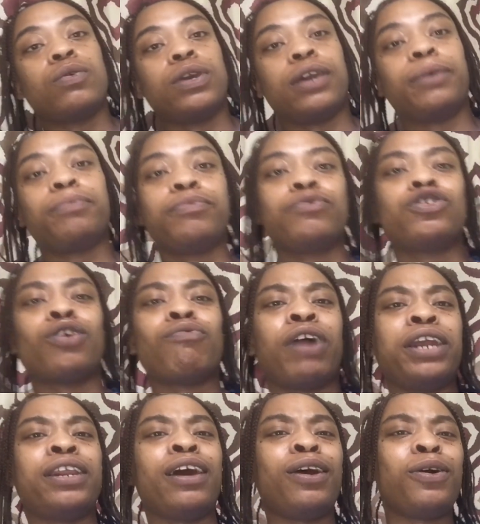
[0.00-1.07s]
So yeah, so
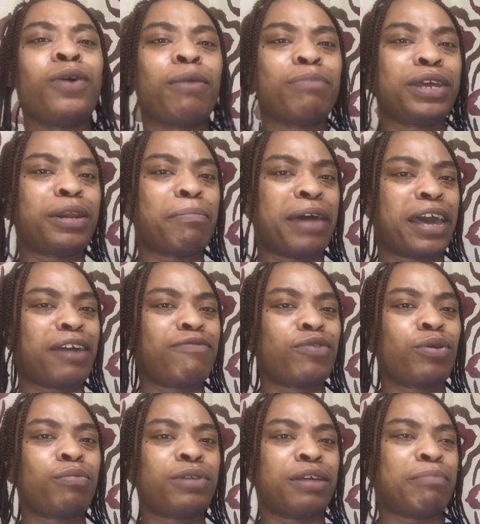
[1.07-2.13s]
right now I'm in the
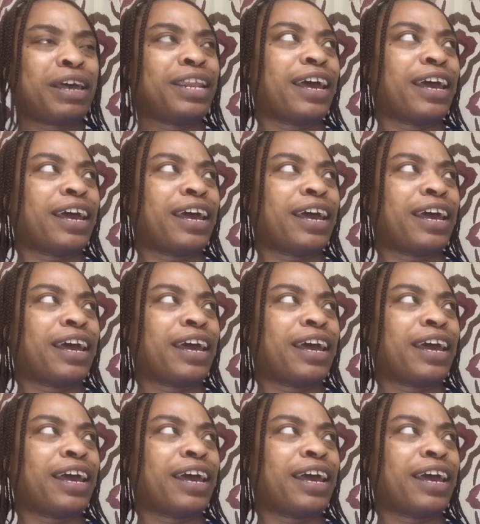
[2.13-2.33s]
bathroom and